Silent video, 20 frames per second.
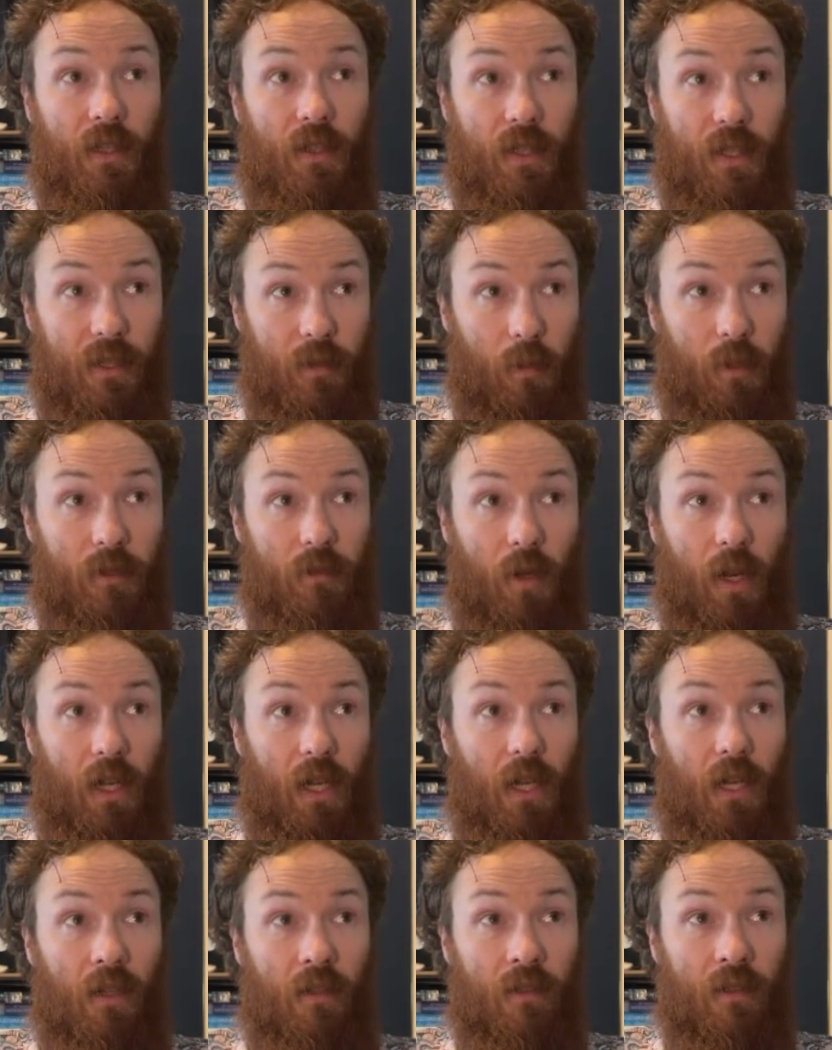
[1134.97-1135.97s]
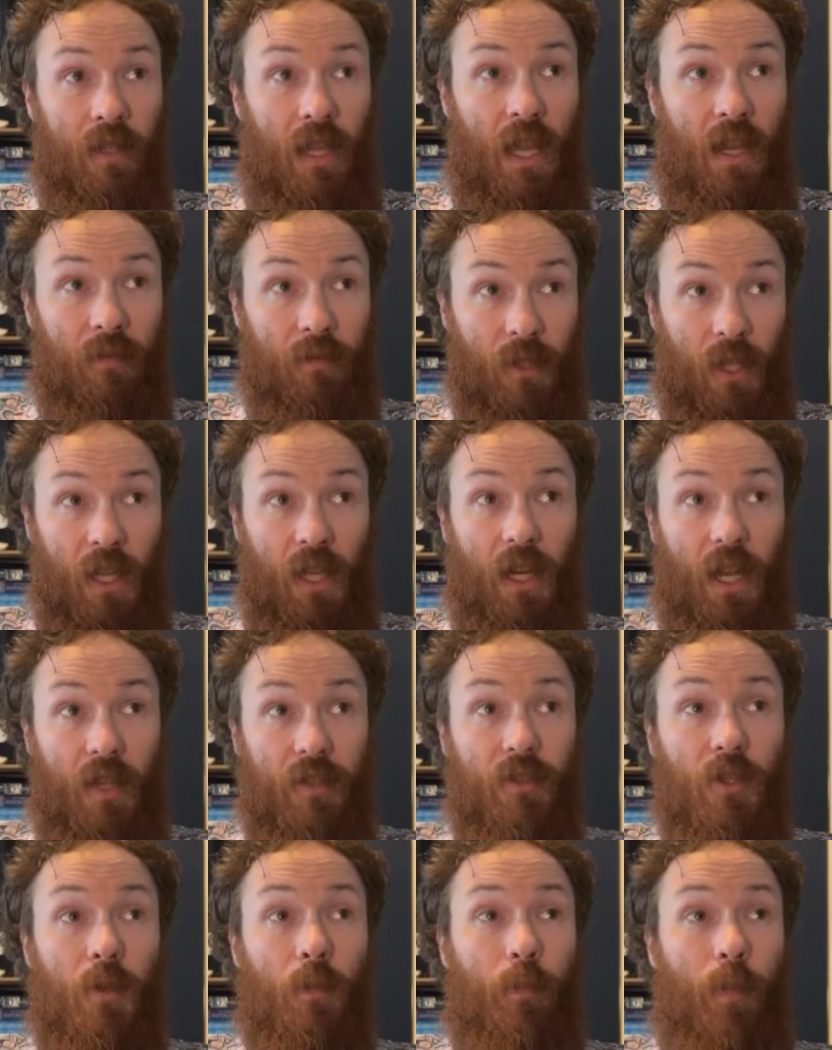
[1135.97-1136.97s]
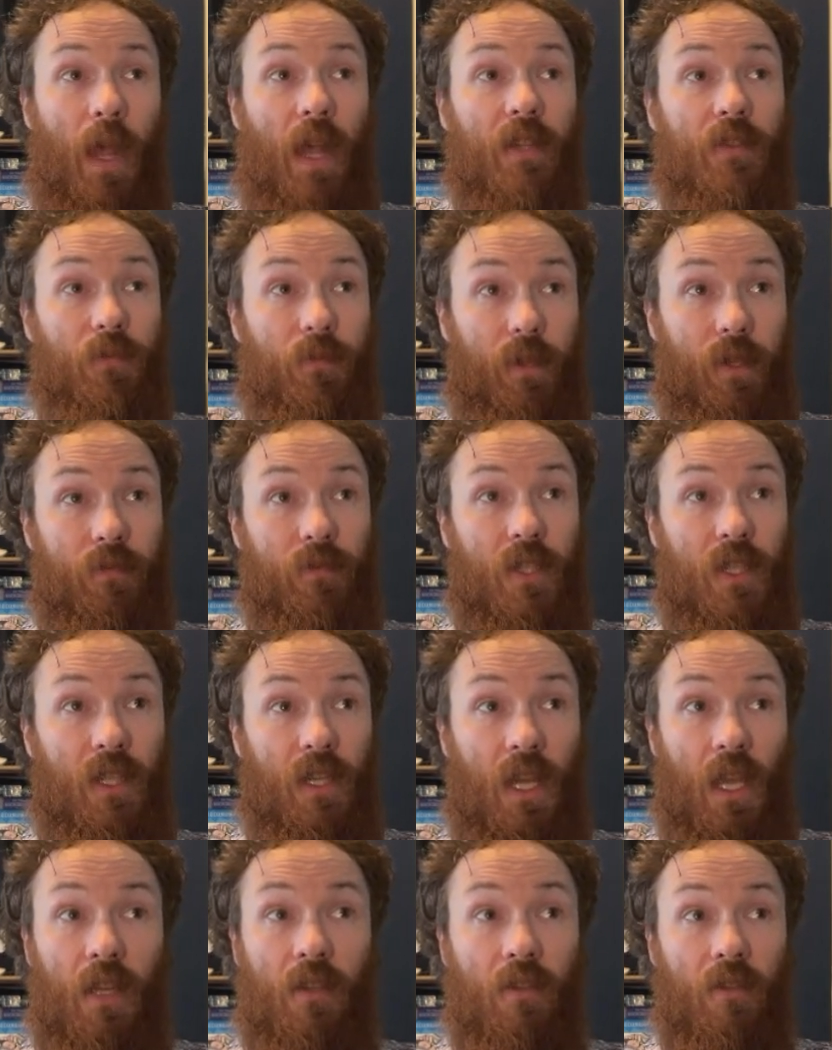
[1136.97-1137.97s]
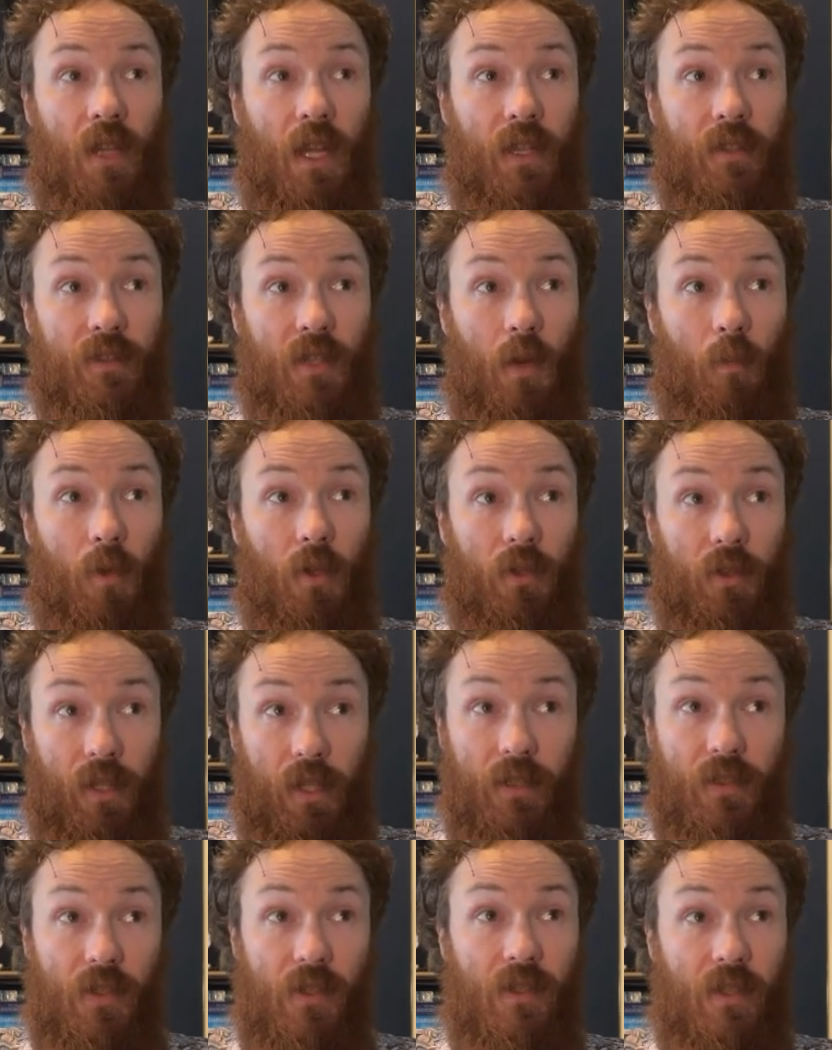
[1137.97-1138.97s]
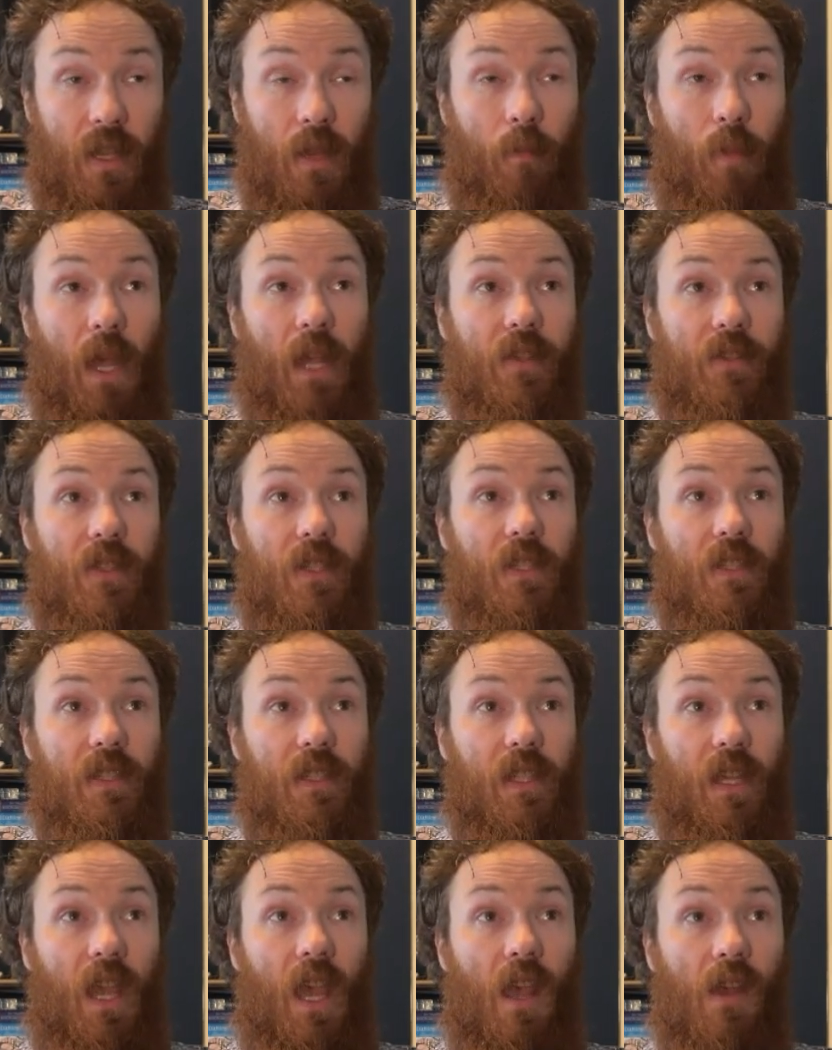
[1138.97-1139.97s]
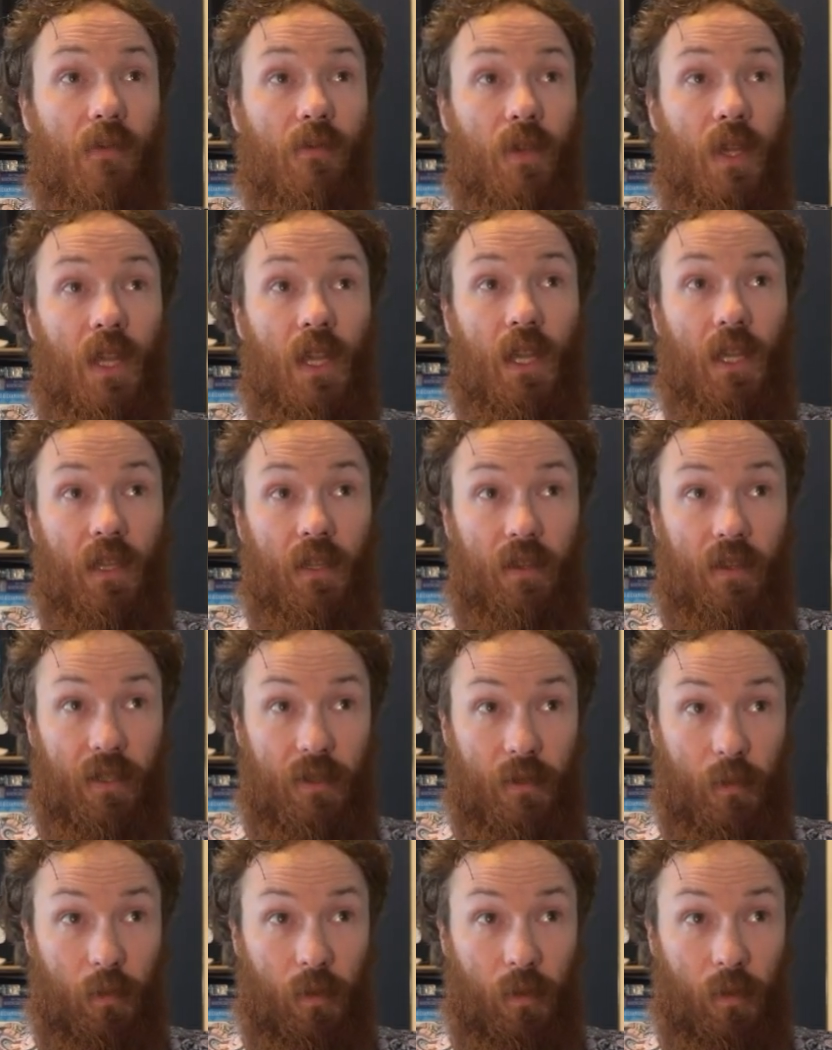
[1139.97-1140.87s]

These ones right here on the left has your best 15 annualized number. This is the best ETF. This